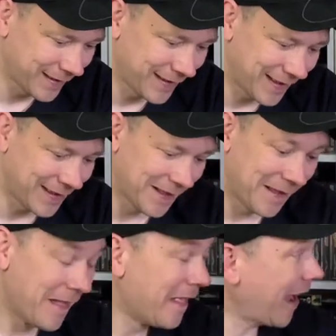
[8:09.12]

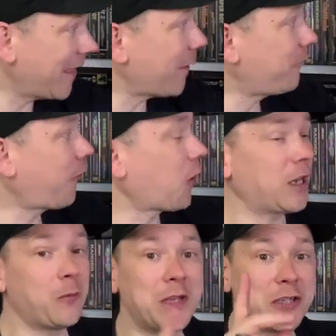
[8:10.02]
and then
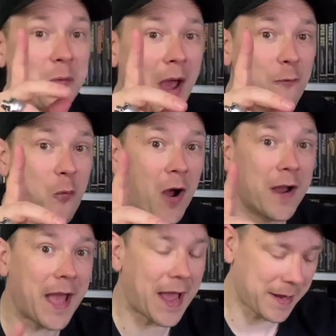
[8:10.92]
finally, we do have
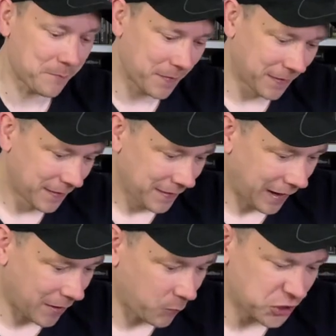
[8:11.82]
one game,
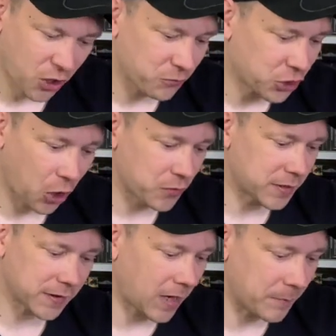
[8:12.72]
um, which I'll show
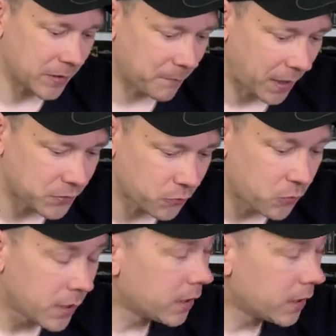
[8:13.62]
because it come in the bundle.